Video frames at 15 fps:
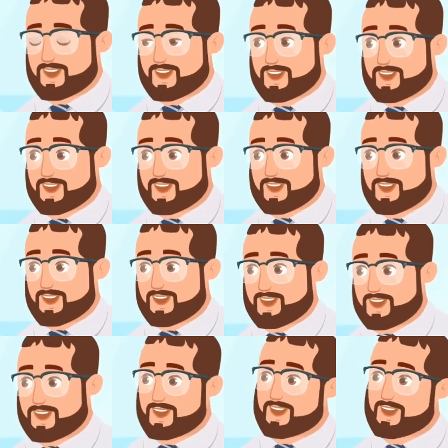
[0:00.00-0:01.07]
Clock is
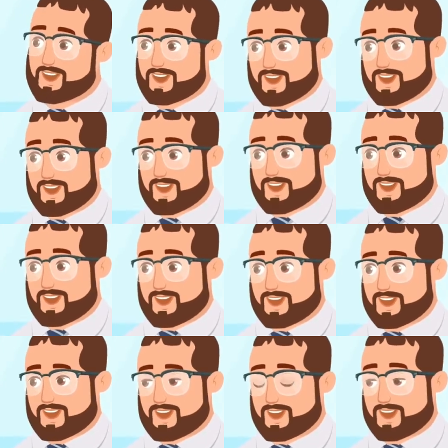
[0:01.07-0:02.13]
on the wall.
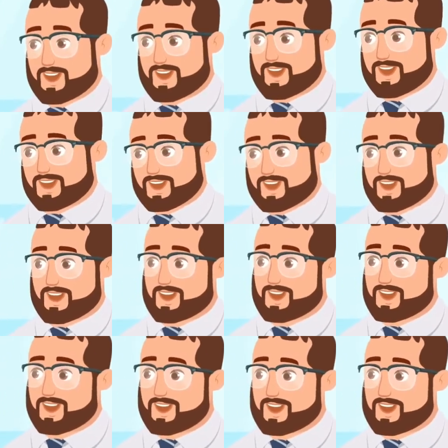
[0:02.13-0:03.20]
So the
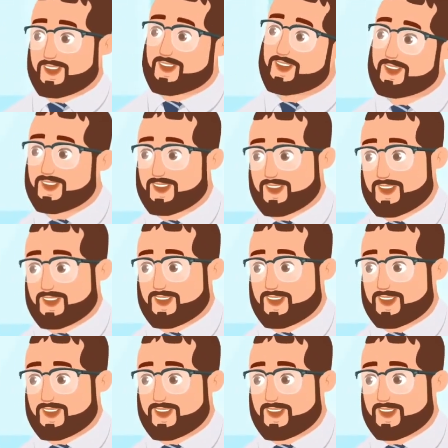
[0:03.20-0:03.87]
preposition here is